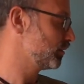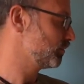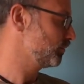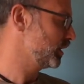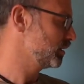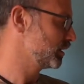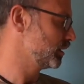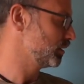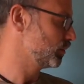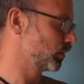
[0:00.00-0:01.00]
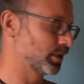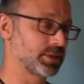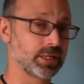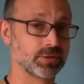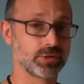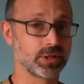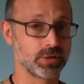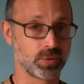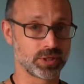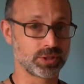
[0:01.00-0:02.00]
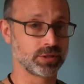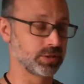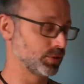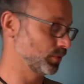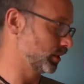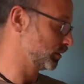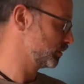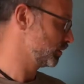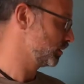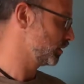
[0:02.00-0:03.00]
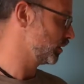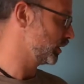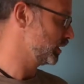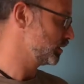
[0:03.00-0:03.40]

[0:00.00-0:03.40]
finally, we're going to take a look at a question as well. All right,